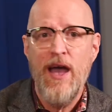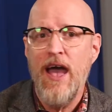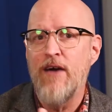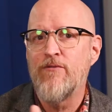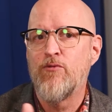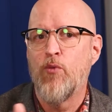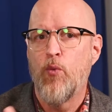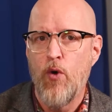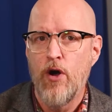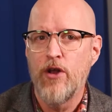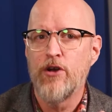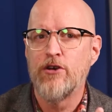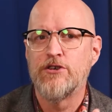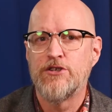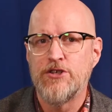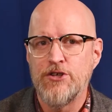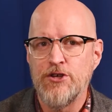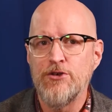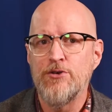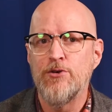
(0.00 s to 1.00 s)
have one or
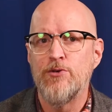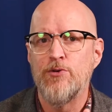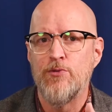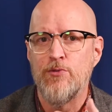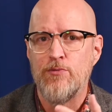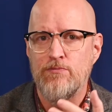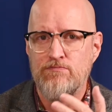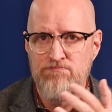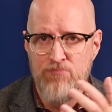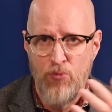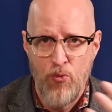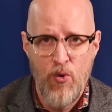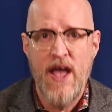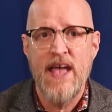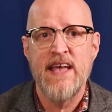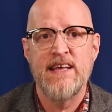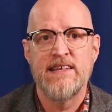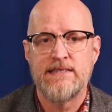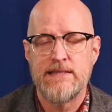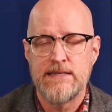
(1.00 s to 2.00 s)
two
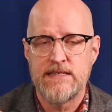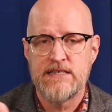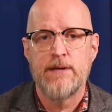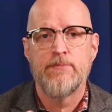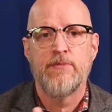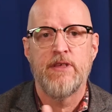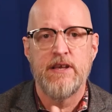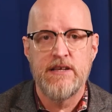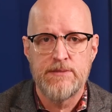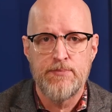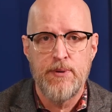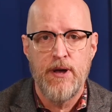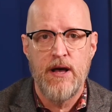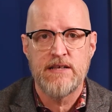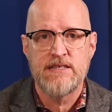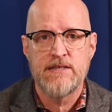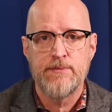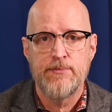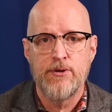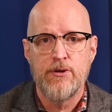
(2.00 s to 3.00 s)
ways that something is
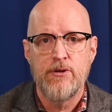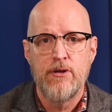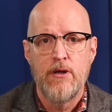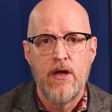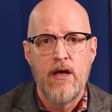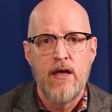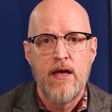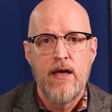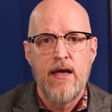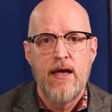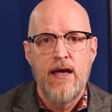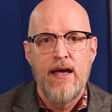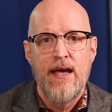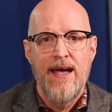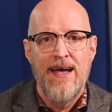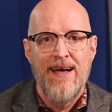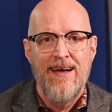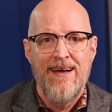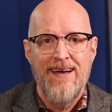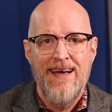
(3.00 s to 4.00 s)
possible,
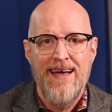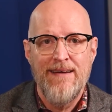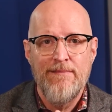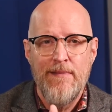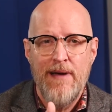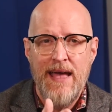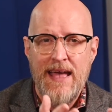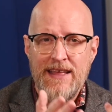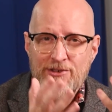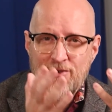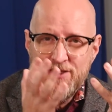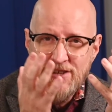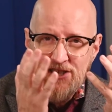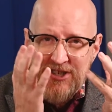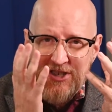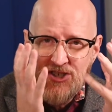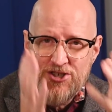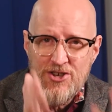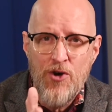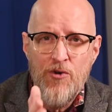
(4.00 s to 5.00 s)
and you get
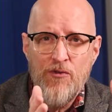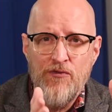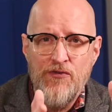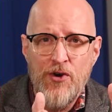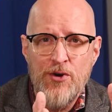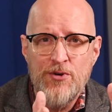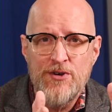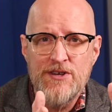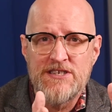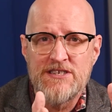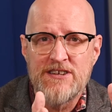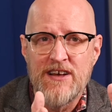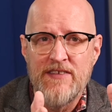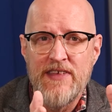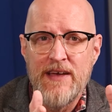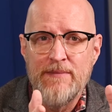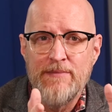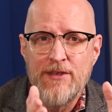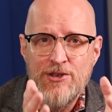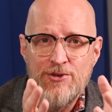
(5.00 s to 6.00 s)
so focused on
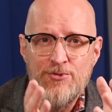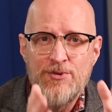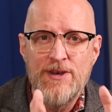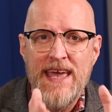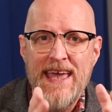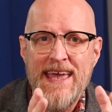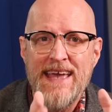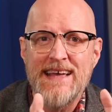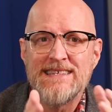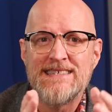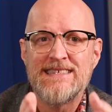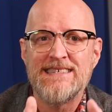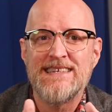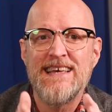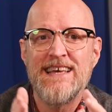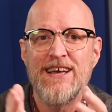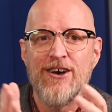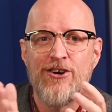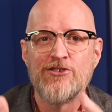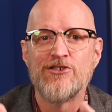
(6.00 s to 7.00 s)
them that you can't
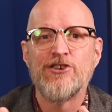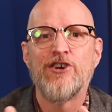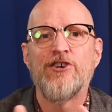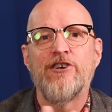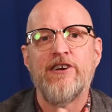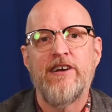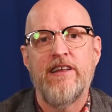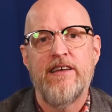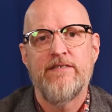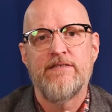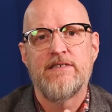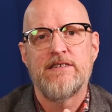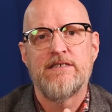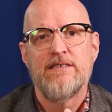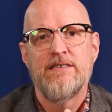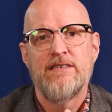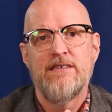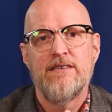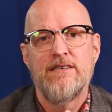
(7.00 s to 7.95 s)
see alternatives.